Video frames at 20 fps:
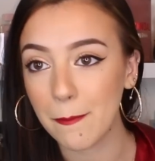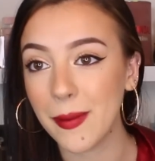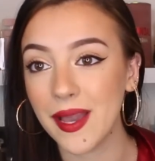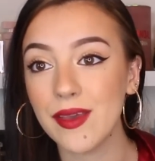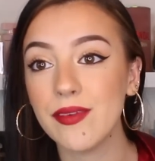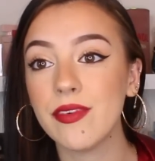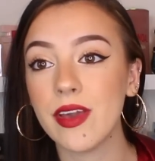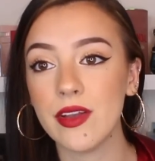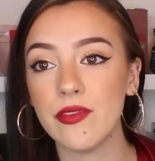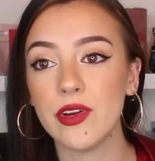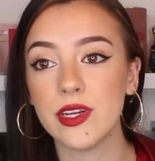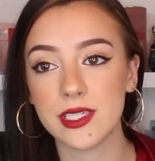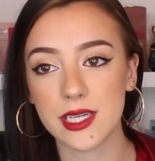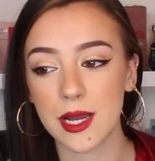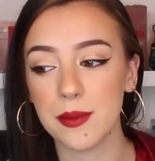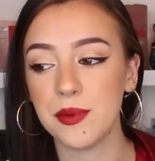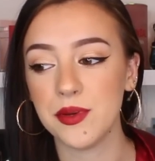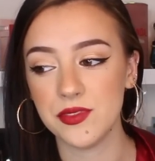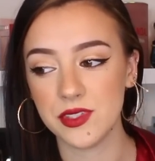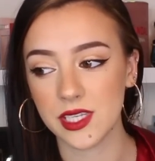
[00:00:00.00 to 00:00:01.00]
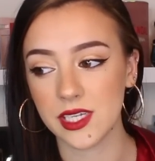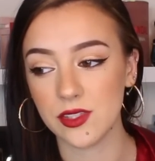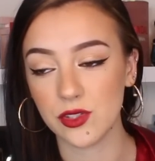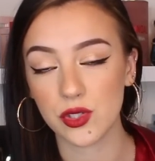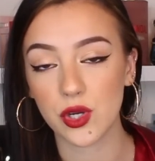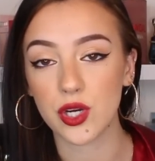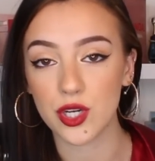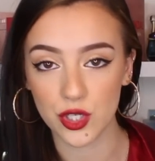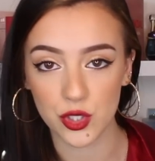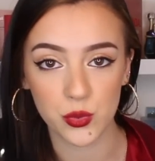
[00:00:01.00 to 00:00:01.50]
My favorite type of
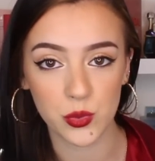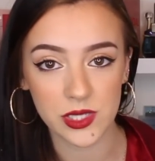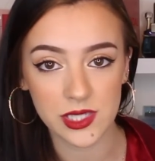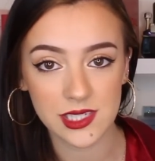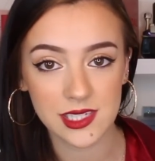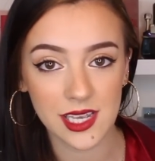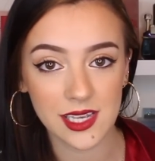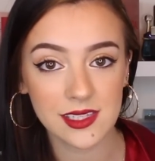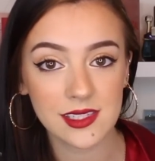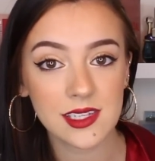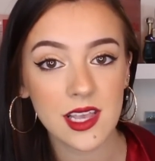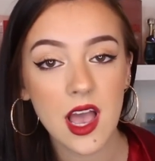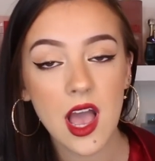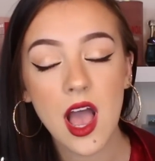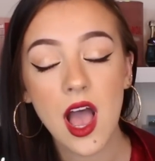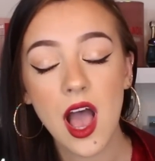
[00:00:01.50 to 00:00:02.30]
scents are sweet scents.